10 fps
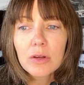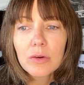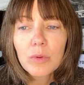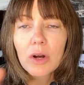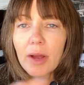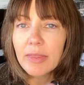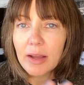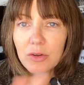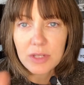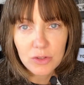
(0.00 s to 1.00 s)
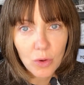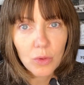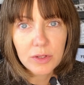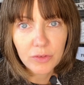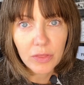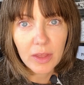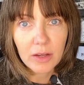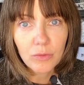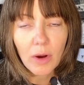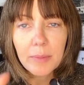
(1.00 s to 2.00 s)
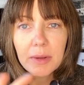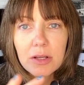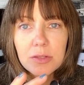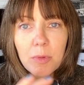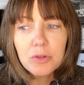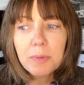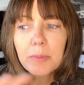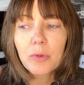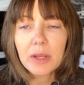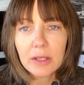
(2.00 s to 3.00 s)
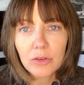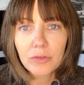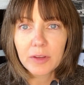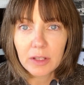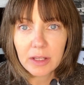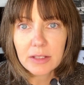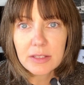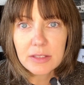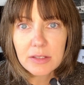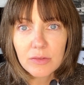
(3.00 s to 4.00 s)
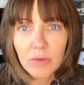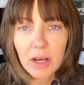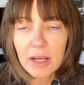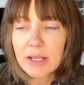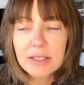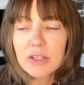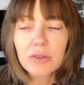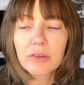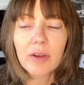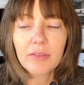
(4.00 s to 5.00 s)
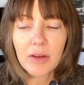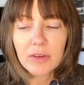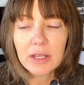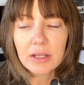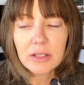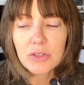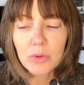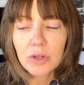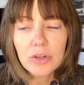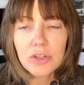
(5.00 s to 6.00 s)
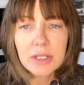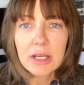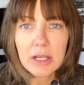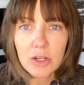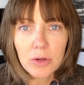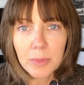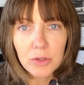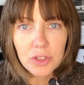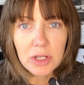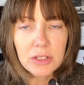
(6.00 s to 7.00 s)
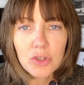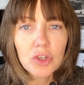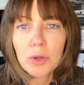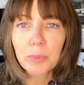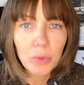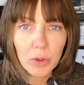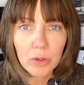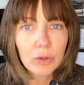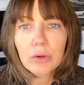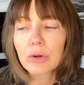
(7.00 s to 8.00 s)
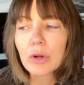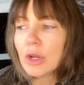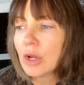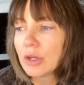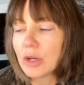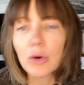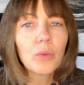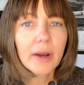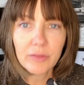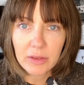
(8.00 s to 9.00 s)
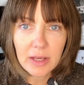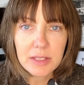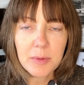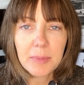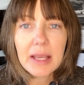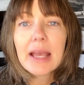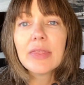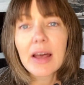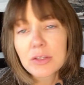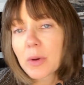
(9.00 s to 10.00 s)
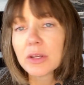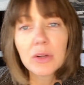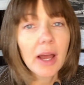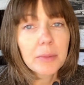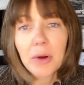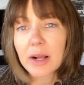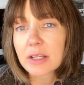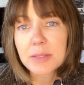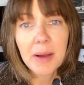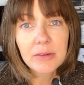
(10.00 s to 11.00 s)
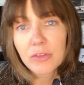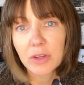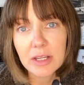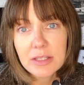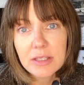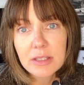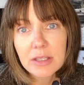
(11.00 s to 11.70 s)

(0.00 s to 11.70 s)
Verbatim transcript: well, and that goes into a whole different thing, right? Because most people eat their feelings. Right? It's, you don't even have to have an eating disorder. You're just eating your emotions or you're bored or, you know, whatever the case may be. That's why you got to practice mindfulness.